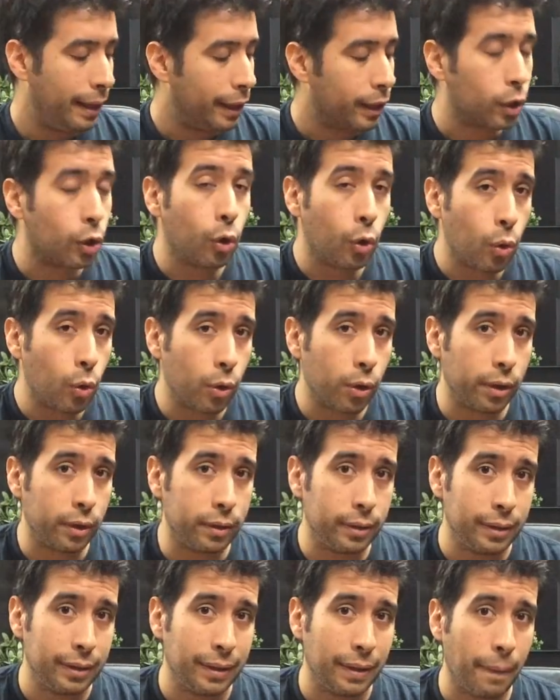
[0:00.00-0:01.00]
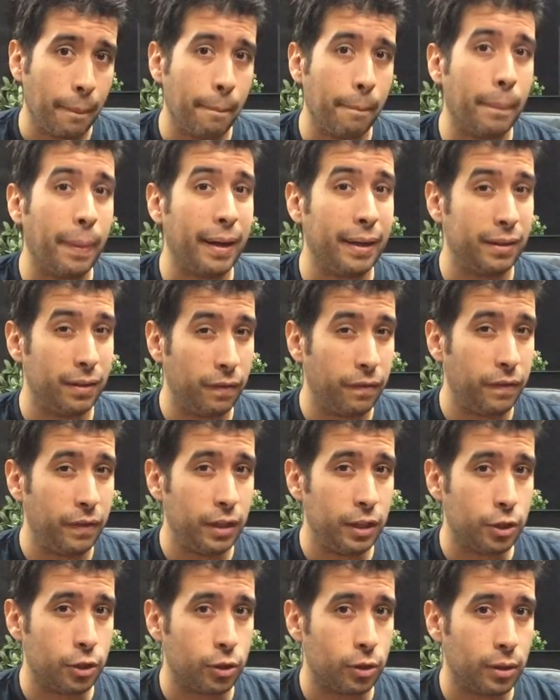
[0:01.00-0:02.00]
A chord, by
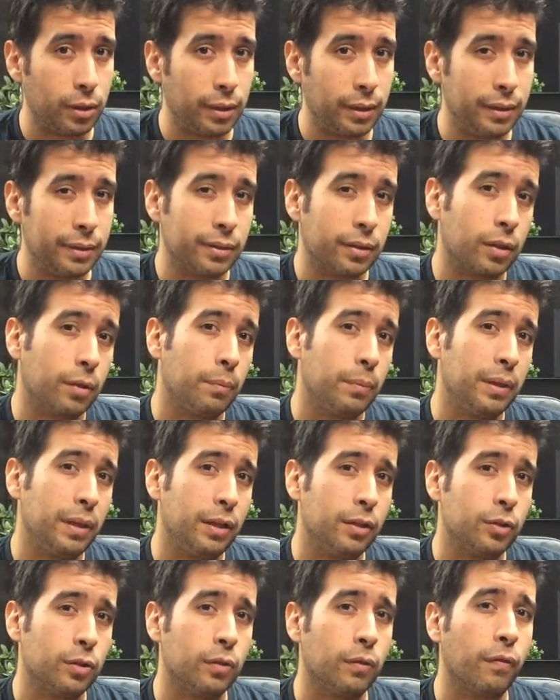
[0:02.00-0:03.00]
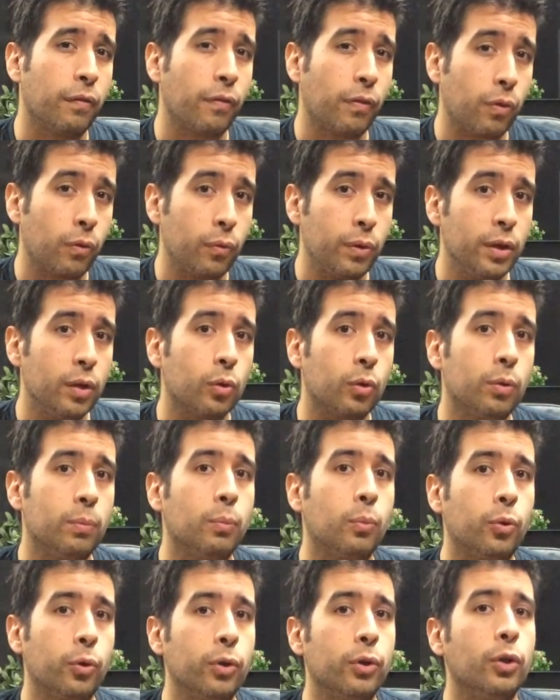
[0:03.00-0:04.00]
definition, is a combination of 3 or
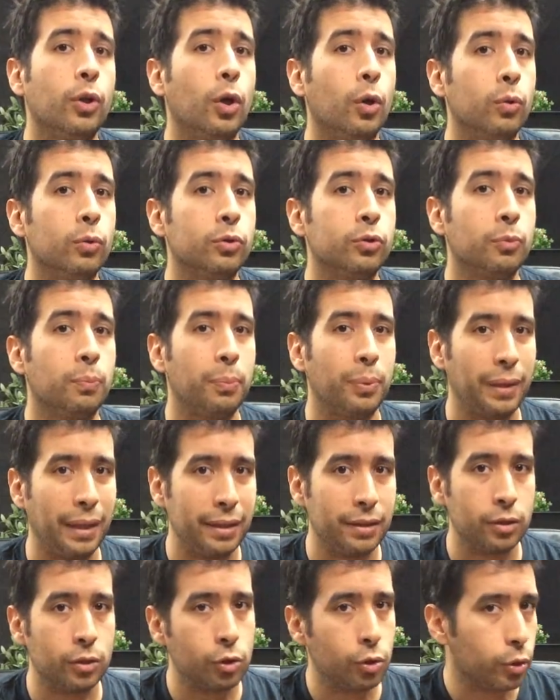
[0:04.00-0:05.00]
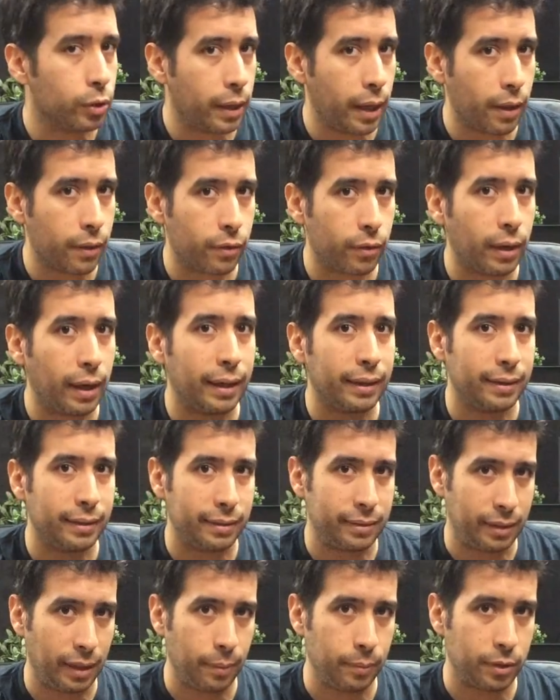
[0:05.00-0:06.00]
more notes played together at
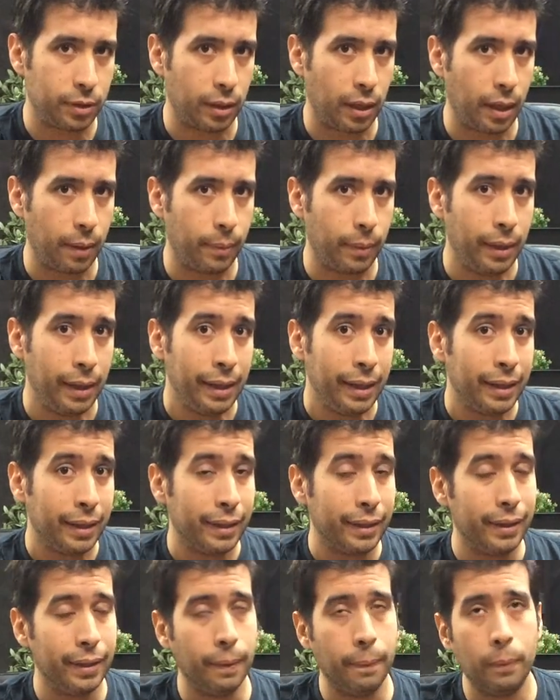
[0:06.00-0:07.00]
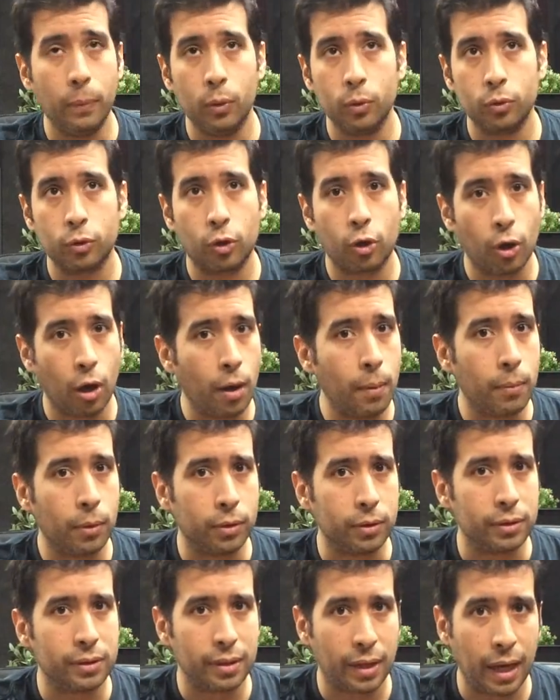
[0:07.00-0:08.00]
the same time. The most
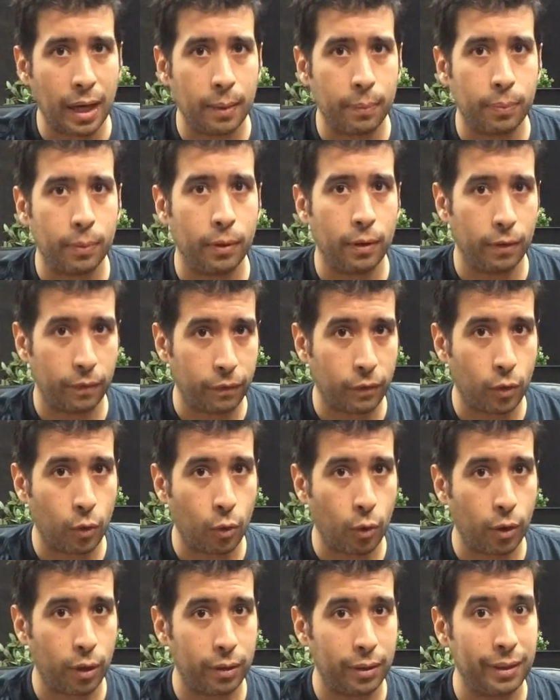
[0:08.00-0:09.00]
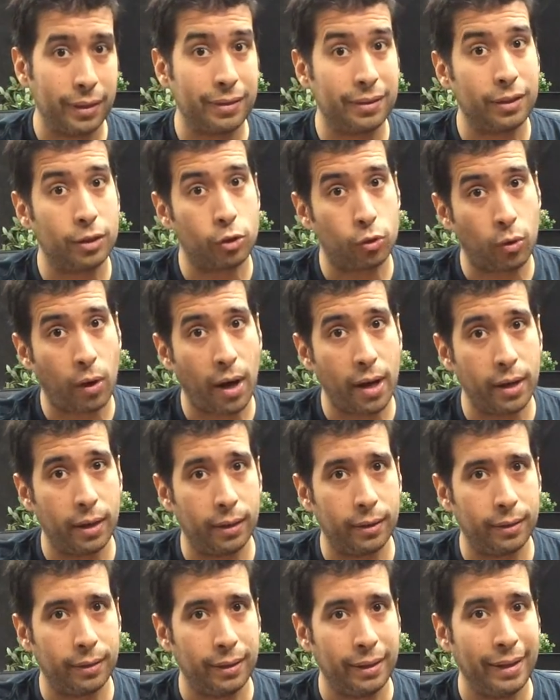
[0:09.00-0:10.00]
common type of chord is a
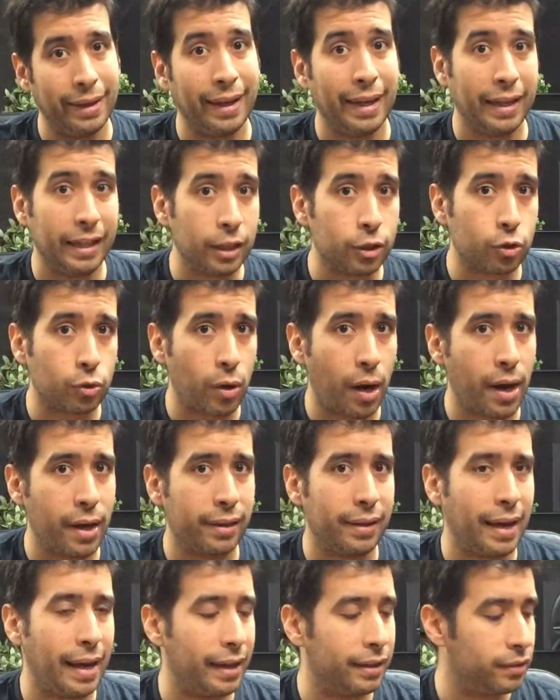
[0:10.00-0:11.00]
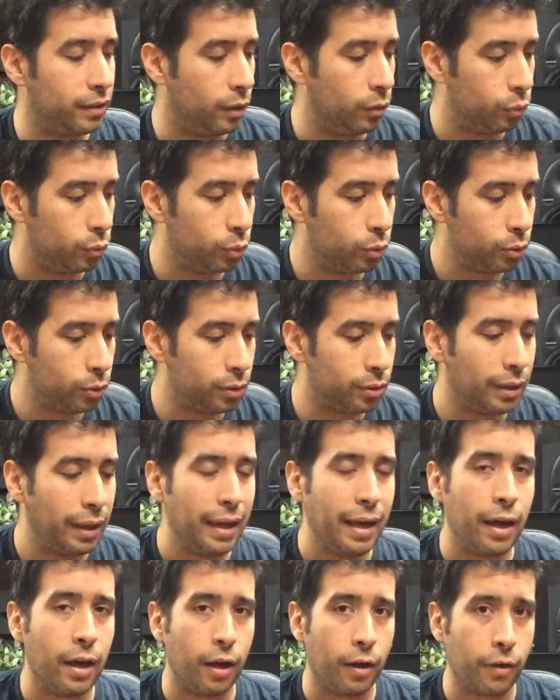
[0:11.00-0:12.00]
triad, and a triad has a root,
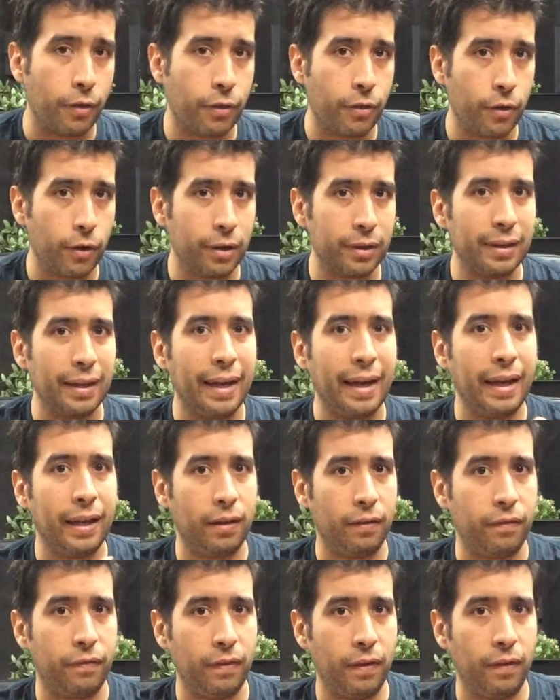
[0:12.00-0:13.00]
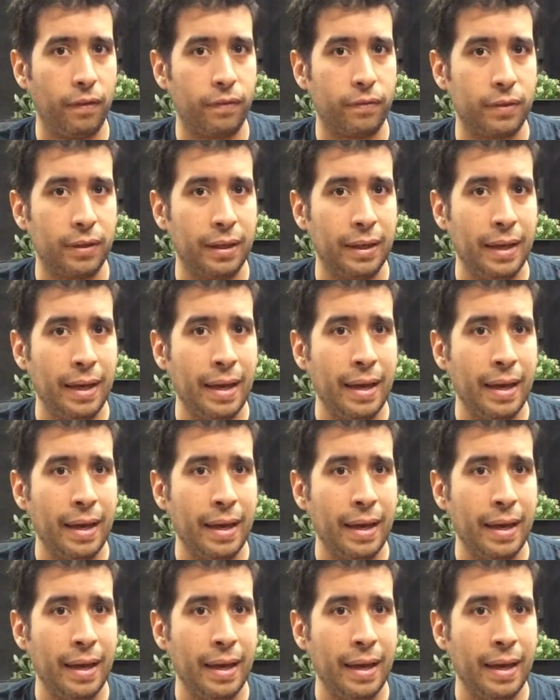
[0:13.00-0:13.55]
a third, and a fifth.